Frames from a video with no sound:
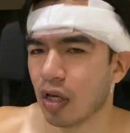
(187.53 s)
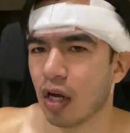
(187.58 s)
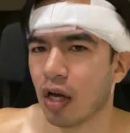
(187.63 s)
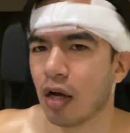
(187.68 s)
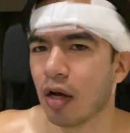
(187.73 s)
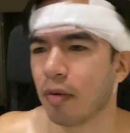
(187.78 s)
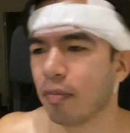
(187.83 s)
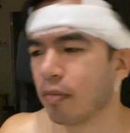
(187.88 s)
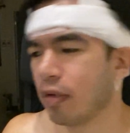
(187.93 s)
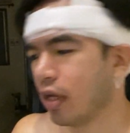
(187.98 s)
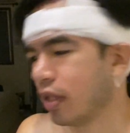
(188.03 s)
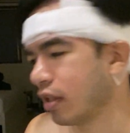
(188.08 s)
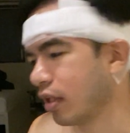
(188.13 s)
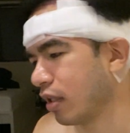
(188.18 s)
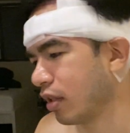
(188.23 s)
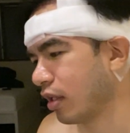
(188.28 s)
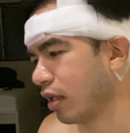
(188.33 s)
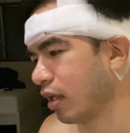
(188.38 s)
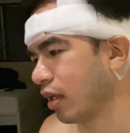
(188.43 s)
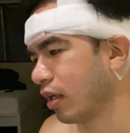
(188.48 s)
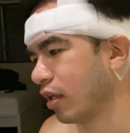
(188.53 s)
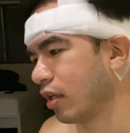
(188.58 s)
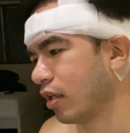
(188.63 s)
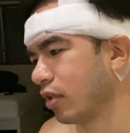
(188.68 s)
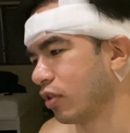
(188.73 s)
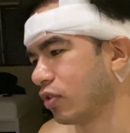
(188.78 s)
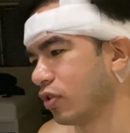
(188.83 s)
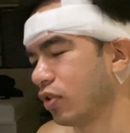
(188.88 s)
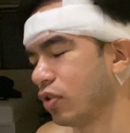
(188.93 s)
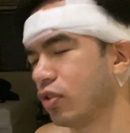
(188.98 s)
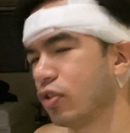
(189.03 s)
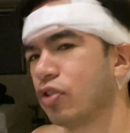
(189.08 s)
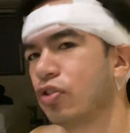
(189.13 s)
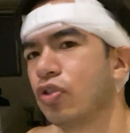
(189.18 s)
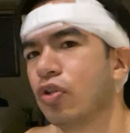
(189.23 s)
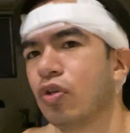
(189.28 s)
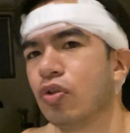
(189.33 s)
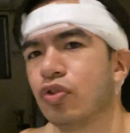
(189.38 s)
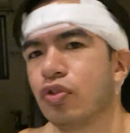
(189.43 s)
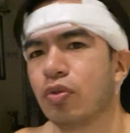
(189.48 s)
And then she just
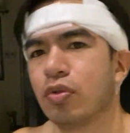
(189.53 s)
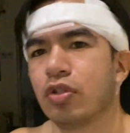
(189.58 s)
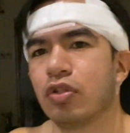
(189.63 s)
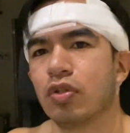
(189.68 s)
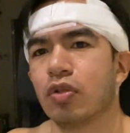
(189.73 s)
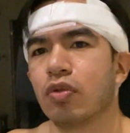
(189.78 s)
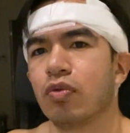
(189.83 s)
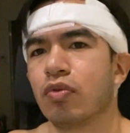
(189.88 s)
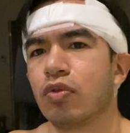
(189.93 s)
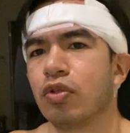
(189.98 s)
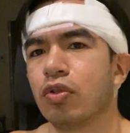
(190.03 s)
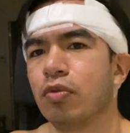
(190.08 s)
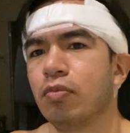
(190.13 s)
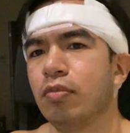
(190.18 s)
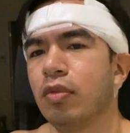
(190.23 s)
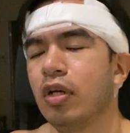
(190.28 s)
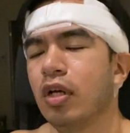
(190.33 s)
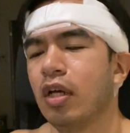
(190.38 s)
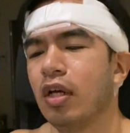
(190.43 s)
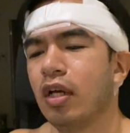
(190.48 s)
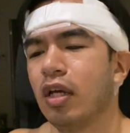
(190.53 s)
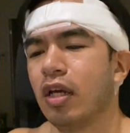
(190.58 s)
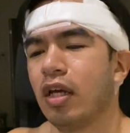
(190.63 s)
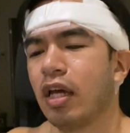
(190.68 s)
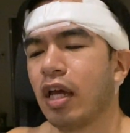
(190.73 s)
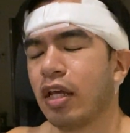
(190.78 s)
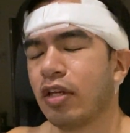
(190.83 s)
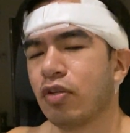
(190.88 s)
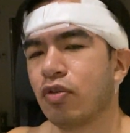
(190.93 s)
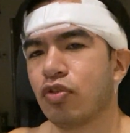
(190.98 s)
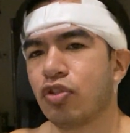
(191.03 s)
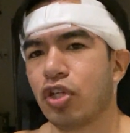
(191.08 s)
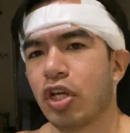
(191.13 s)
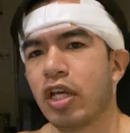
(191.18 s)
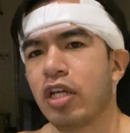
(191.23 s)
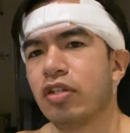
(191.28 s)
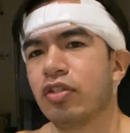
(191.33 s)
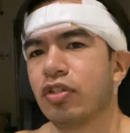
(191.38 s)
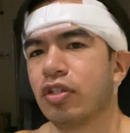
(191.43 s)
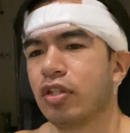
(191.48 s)
shows you into a room, and you
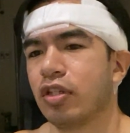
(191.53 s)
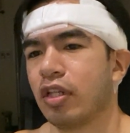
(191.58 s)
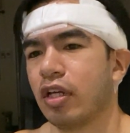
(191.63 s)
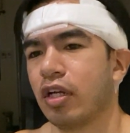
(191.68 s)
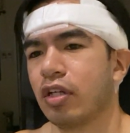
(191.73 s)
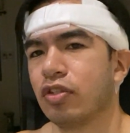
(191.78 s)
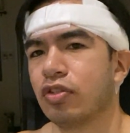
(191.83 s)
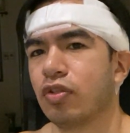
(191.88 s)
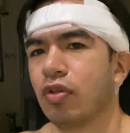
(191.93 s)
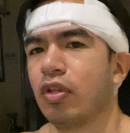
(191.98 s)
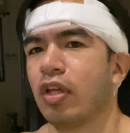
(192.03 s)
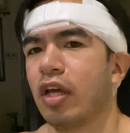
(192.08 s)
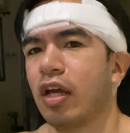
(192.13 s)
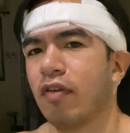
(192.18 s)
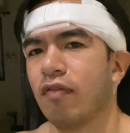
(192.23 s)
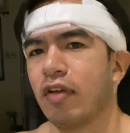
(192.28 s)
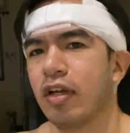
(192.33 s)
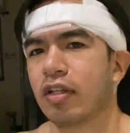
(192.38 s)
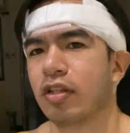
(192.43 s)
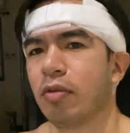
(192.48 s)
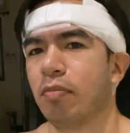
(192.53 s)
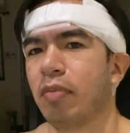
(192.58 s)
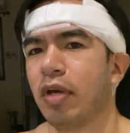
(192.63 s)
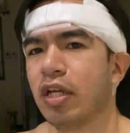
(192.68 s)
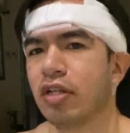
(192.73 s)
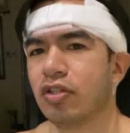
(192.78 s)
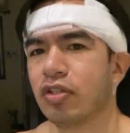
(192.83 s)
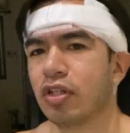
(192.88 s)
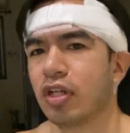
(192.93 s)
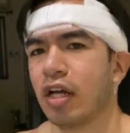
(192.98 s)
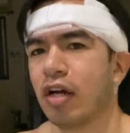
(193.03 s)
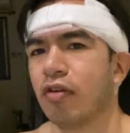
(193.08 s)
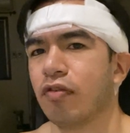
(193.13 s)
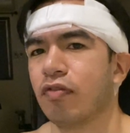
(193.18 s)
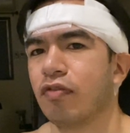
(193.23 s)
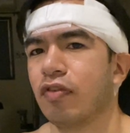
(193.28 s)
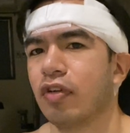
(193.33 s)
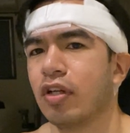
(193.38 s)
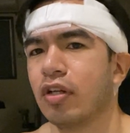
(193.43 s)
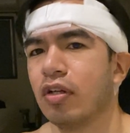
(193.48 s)
change in there. So they have like the patient
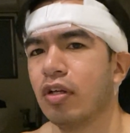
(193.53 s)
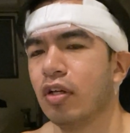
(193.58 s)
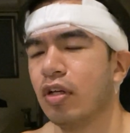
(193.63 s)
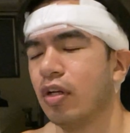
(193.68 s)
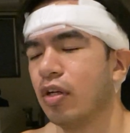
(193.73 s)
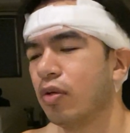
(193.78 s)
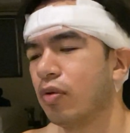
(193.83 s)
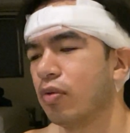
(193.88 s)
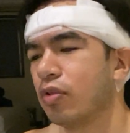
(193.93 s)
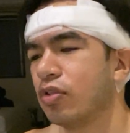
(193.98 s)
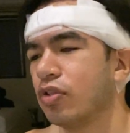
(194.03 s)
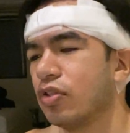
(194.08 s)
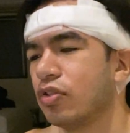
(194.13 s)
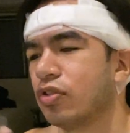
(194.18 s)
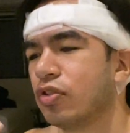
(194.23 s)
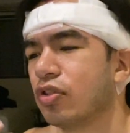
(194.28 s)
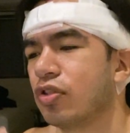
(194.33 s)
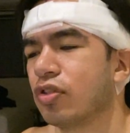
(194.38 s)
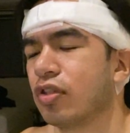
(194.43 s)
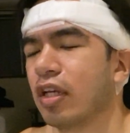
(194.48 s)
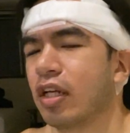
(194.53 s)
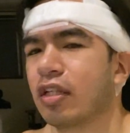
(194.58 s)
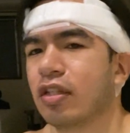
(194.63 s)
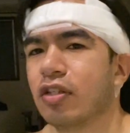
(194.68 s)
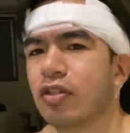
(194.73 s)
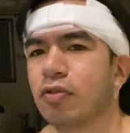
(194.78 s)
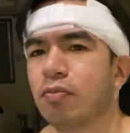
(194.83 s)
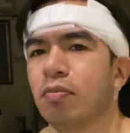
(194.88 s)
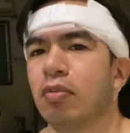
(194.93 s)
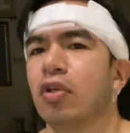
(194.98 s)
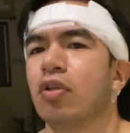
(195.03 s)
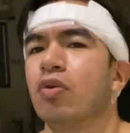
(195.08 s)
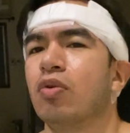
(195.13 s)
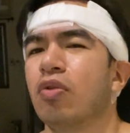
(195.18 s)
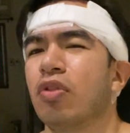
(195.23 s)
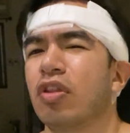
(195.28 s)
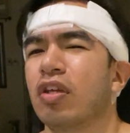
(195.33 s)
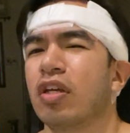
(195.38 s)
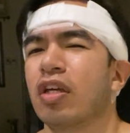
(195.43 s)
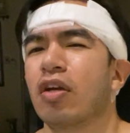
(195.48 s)
outfit, which is just like this
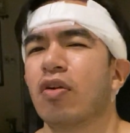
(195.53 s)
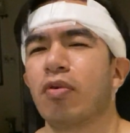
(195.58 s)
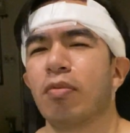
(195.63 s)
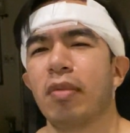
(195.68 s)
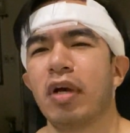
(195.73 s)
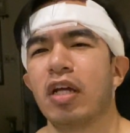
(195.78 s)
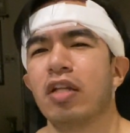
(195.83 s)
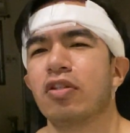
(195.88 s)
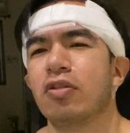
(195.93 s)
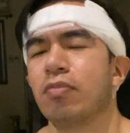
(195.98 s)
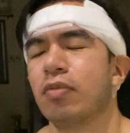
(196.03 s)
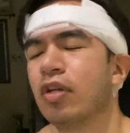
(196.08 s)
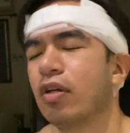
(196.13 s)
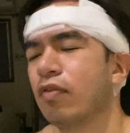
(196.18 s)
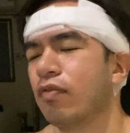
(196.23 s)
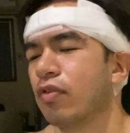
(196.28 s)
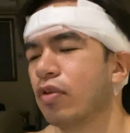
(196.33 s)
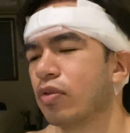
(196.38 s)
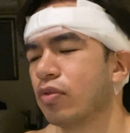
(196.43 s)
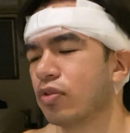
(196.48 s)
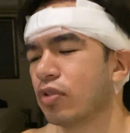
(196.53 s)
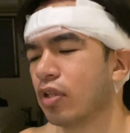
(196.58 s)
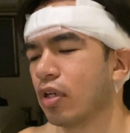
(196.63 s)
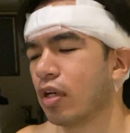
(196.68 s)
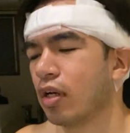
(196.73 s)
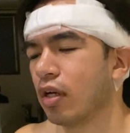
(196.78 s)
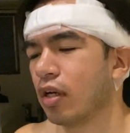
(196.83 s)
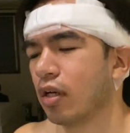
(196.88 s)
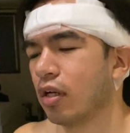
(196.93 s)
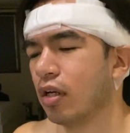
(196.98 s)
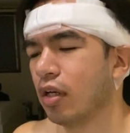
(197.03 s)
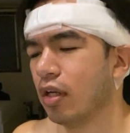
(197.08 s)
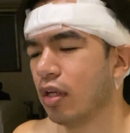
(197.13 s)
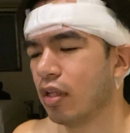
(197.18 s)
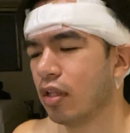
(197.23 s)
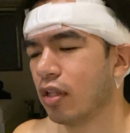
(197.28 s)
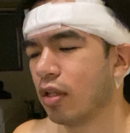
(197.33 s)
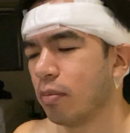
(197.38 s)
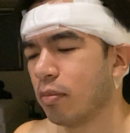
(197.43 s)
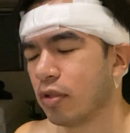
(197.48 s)
blue thing. It reminds me of those
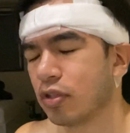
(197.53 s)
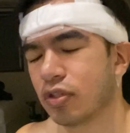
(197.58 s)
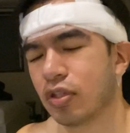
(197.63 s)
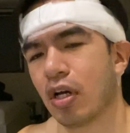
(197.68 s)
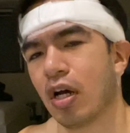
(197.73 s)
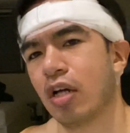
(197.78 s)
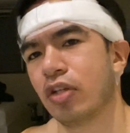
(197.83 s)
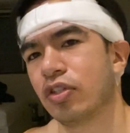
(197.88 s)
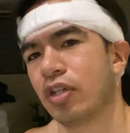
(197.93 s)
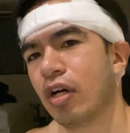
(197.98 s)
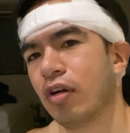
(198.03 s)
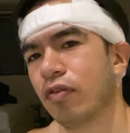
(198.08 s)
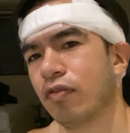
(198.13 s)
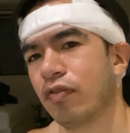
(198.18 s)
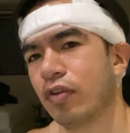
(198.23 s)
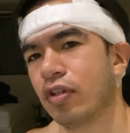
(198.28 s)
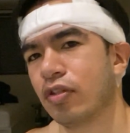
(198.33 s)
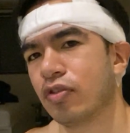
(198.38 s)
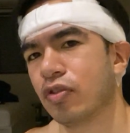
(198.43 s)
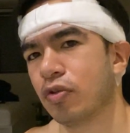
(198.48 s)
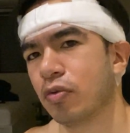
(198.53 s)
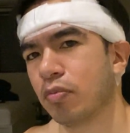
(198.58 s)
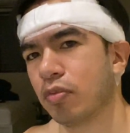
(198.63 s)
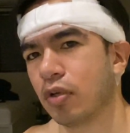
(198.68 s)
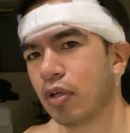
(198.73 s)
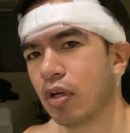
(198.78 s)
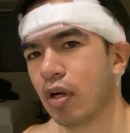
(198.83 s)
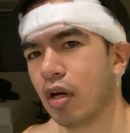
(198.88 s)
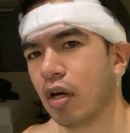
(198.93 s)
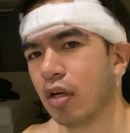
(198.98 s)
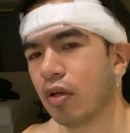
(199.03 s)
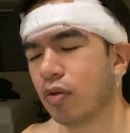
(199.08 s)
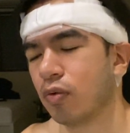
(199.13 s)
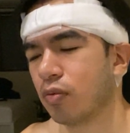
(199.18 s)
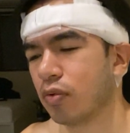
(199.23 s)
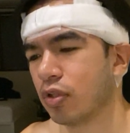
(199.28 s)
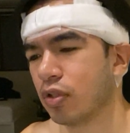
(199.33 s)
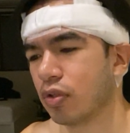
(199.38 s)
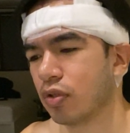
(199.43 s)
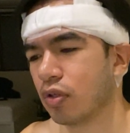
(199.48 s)
the massage outfits you put on
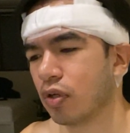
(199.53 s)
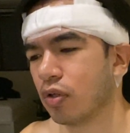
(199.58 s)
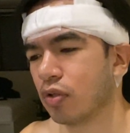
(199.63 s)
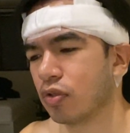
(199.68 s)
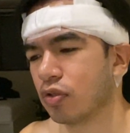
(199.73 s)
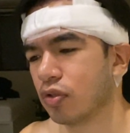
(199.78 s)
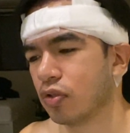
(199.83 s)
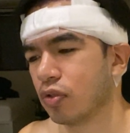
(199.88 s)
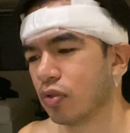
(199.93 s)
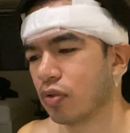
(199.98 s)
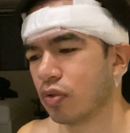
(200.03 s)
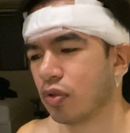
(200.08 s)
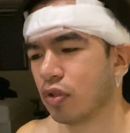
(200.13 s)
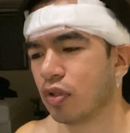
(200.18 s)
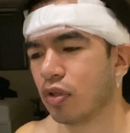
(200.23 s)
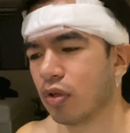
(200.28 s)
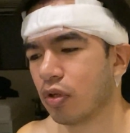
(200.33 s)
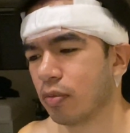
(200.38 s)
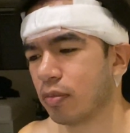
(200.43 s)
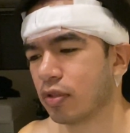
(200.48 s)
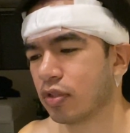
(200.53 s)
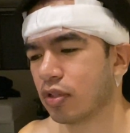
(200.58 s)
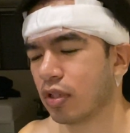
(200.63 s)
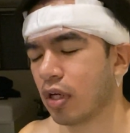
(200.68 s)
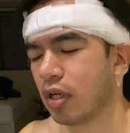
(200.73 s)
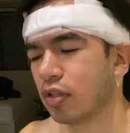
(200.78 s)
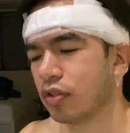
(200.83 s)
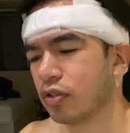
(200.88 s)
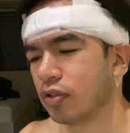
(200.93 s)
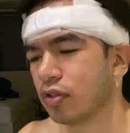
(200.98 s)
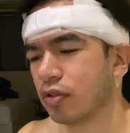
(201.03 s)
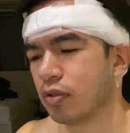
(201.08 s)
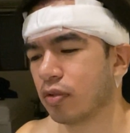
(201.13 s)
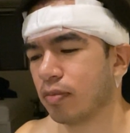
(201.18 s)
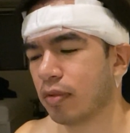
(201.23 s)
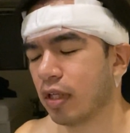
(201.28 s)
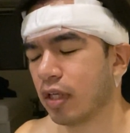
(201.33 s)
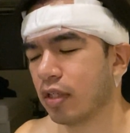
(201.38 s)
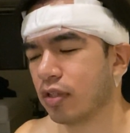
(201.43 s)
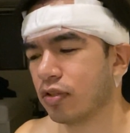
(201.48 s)
when you go to a massage
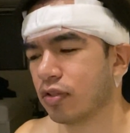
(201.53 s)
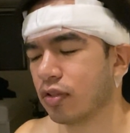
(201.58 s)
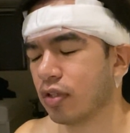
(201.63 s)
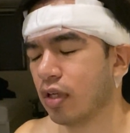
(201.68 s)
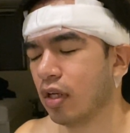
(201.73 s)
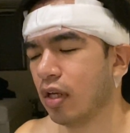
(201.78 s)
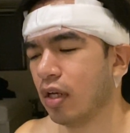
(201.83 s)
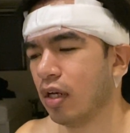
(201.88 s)
place.